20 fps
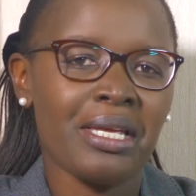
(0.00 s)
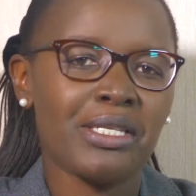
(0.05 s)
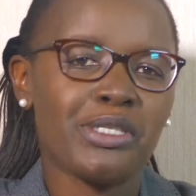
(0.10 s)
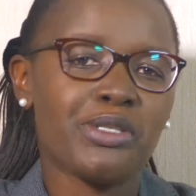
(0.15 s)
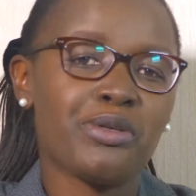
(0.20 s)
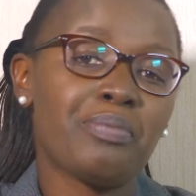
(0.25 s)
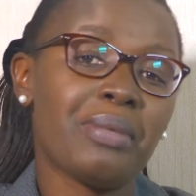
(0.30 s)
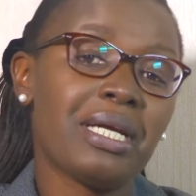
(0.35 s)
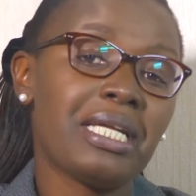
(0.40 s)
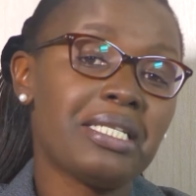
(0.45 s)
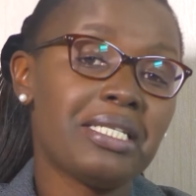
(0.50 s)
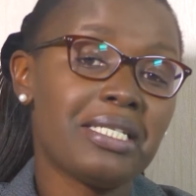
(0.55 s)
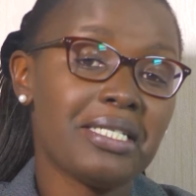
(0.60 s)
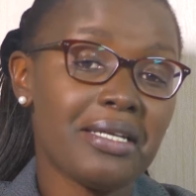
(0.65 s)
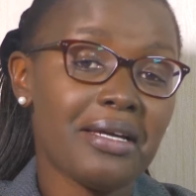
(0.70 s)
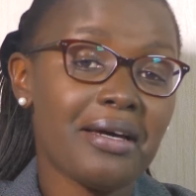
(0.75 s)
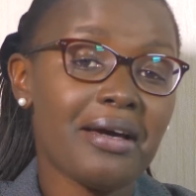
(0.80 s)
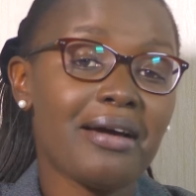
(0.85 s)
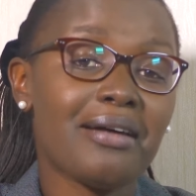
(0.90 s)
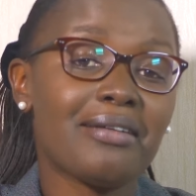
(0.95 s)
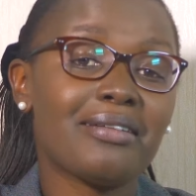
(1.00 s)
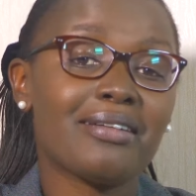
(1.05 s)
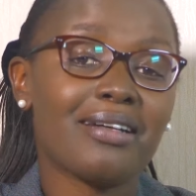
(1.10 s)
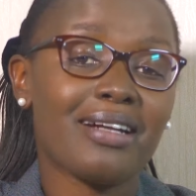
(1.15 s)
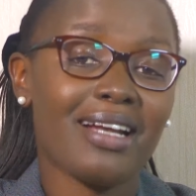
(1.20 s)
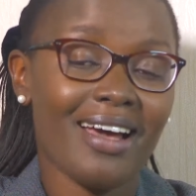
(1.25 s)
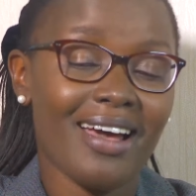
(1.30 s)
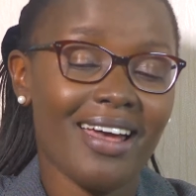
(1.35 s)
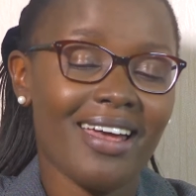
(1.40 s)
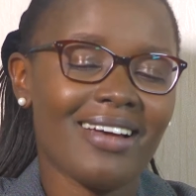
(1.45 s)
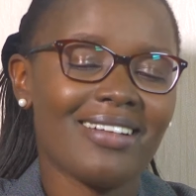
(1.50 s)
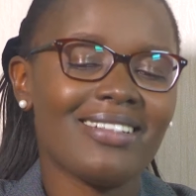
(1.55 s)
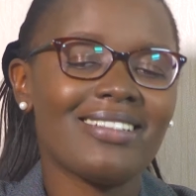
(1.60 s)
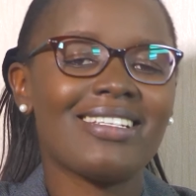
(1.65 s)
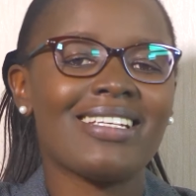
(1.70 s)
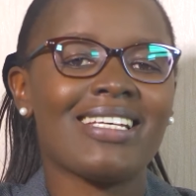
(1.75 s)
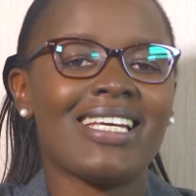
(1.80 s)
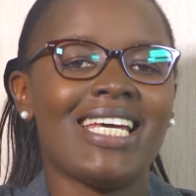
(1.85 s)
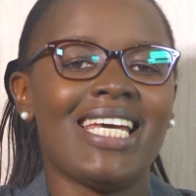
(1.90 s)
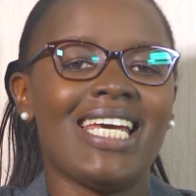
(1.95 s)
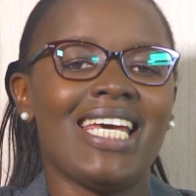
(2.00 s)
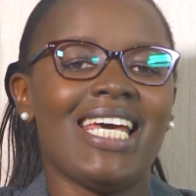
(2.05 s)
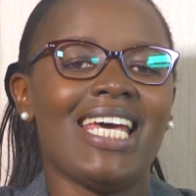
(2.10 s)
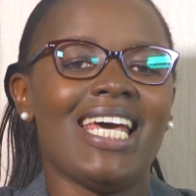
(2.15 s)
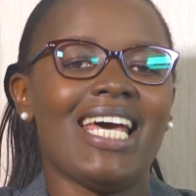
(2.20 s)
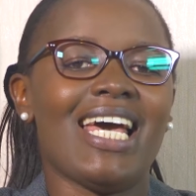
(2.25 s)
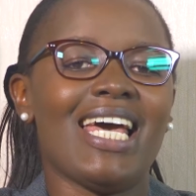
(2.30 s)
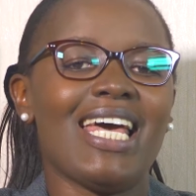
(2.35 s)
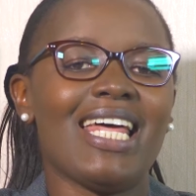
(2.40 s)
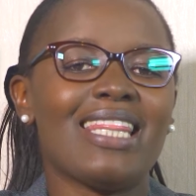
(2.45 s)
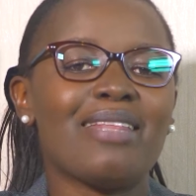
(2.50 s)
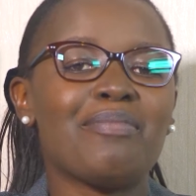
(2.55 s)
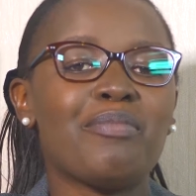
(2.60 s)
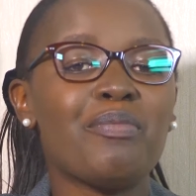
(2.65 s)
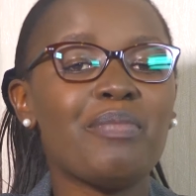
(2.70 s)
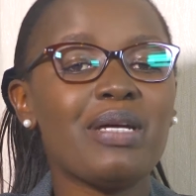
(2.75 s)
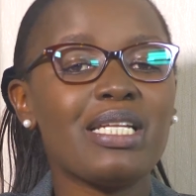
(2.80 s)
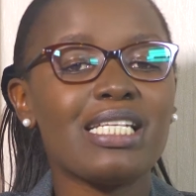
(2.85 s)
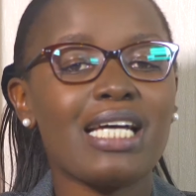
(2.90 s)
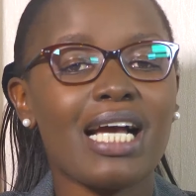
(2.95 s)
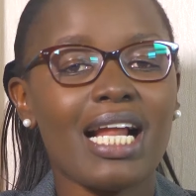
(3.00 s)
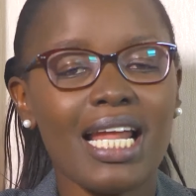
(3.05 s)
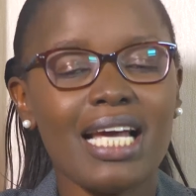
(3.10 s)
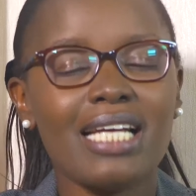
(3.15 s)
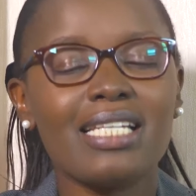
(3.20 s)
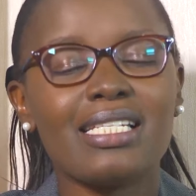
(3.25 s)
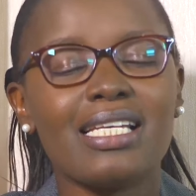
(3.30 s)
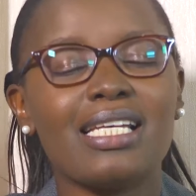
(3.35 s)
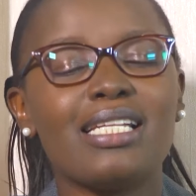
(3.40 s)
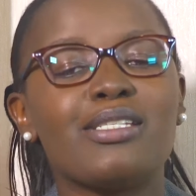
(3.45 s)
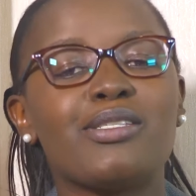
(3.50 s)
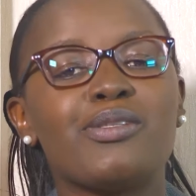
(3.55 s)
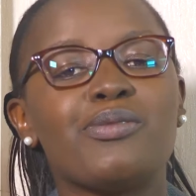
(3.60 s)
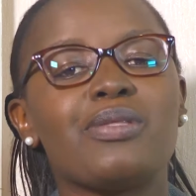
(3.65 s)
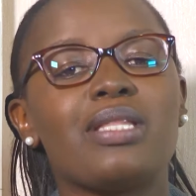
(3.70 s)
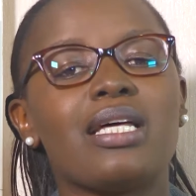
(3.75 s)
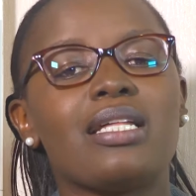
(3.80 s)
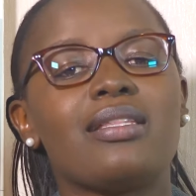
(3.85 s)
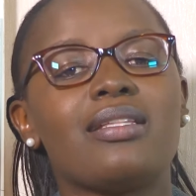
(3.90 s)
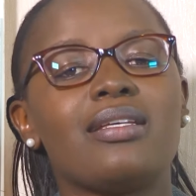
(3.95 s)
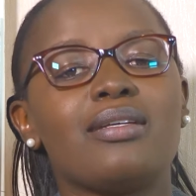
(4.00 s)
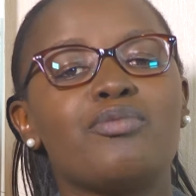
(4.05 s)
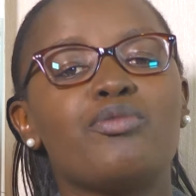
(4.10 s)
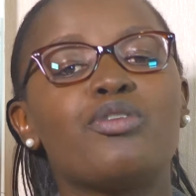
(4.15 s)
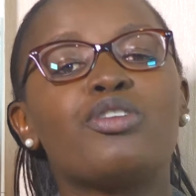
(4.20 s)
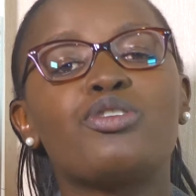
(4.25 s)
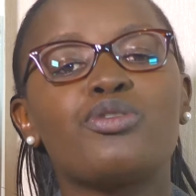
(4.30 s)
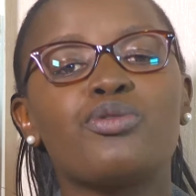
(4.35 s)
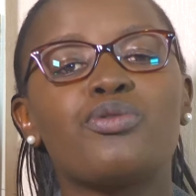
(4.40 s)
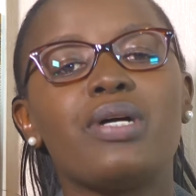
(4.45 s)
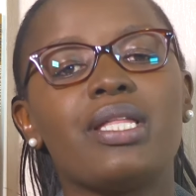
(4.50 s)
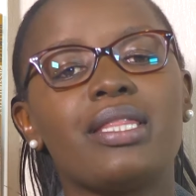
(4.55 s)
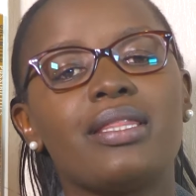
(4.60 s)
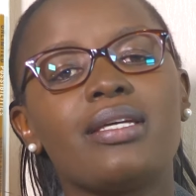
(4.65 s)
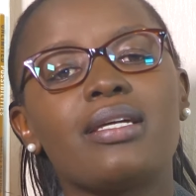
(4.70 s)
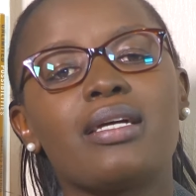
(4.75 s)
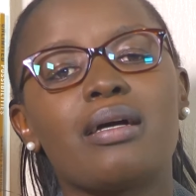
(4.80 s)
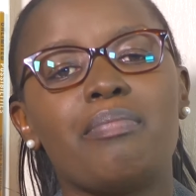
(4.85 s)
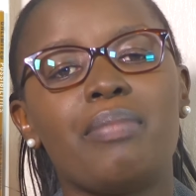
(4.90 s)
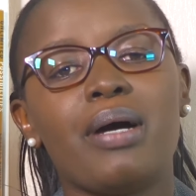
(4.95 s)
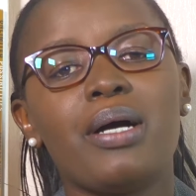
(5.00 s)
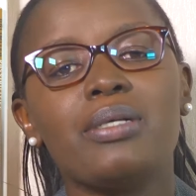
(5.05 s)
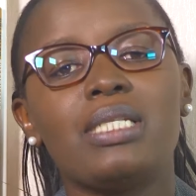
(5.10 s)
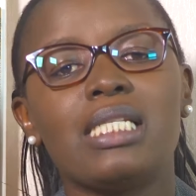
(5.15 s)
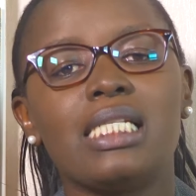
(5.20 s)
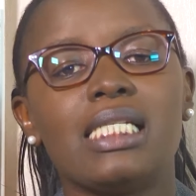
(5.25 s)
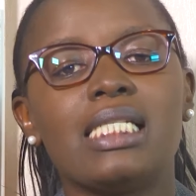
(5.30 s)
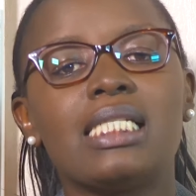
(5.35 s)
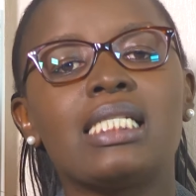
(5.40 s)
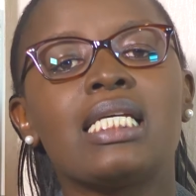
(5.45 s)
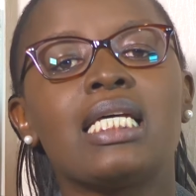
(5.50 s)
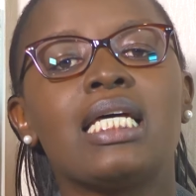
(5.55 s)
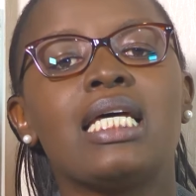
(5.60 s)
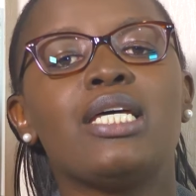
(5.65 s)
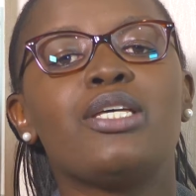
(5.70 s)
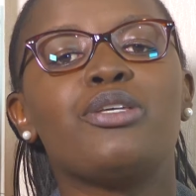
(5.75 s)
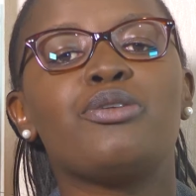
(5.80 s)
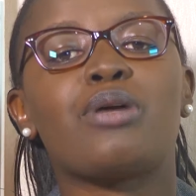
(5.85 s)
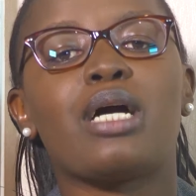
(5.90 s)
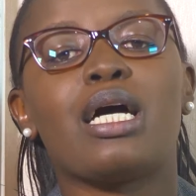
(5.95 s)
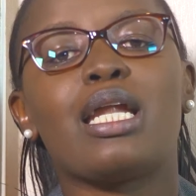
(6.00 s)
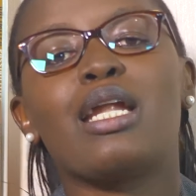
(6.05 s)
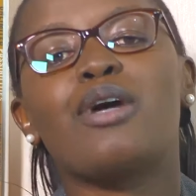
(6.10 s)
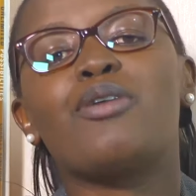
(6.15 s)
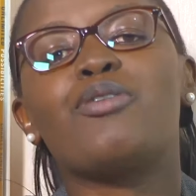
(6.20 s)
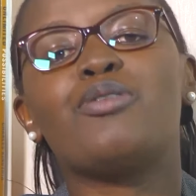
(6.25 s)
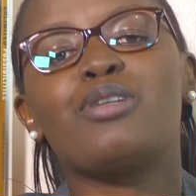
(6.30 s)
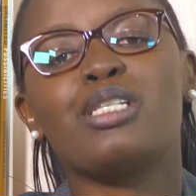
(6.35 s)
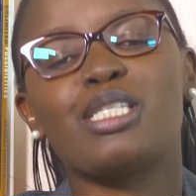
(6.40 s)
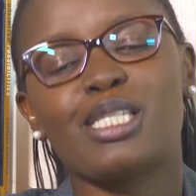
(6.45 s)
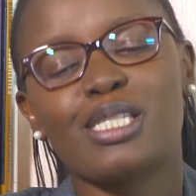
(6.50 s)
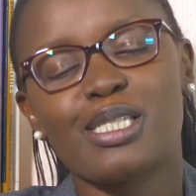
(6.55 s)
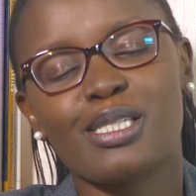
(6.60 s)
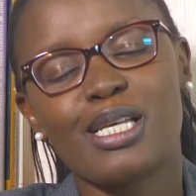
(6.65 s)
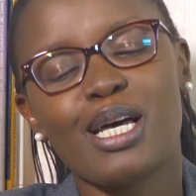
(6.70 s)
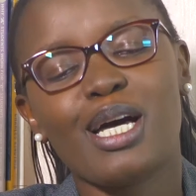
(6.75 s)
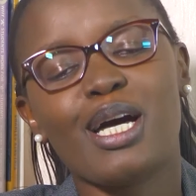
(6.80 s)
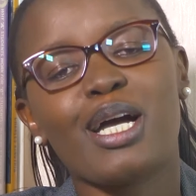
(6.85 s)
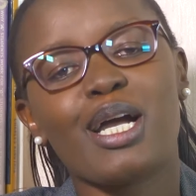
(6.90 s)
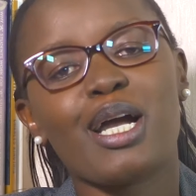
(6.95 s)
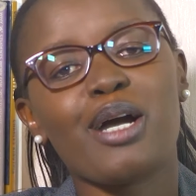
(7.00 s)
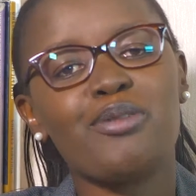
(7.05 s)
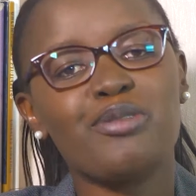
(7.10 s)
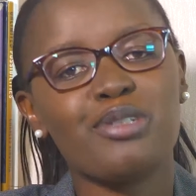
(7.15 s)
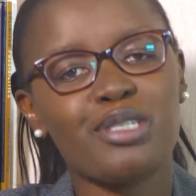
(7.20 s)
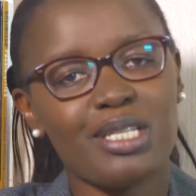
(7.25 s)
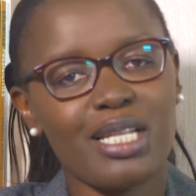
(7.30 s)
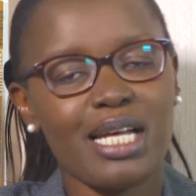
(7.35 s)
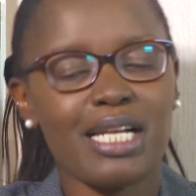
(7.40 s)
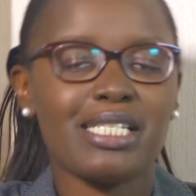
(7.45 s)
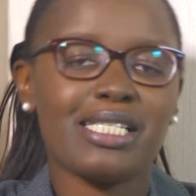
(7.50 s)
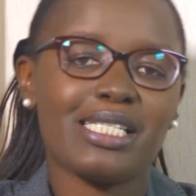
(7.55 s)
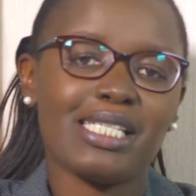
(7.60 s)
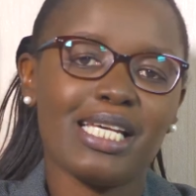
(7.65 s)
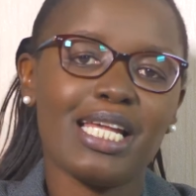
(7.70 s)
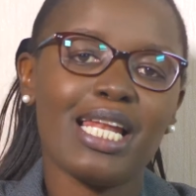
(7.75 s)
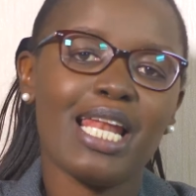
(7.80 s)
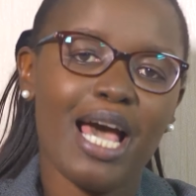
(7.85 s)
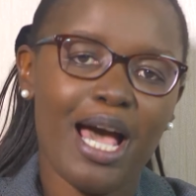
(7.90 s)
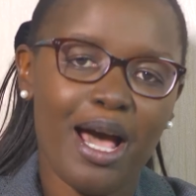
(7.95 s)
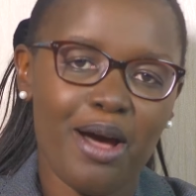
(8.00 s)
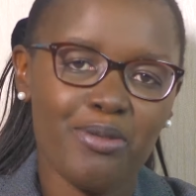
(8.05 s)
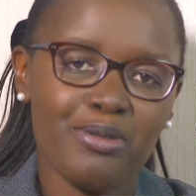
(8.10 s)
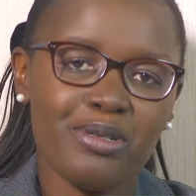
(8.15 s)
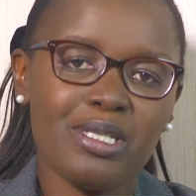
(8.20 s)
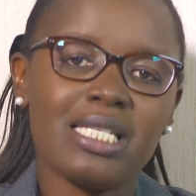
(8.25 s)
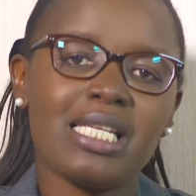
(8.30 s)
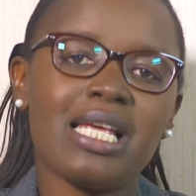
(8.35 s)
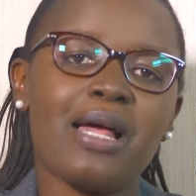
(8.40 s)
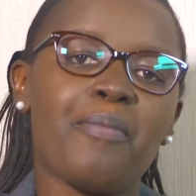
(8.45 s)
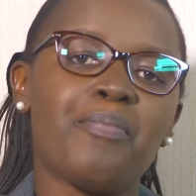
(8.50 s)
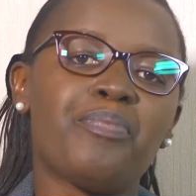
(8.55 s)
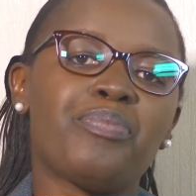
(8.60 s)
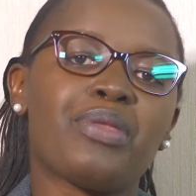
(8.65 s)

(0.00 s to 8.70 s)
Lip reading: So my dear client, the moment a client tells you that they want to go and think about it, you can always count that sale out,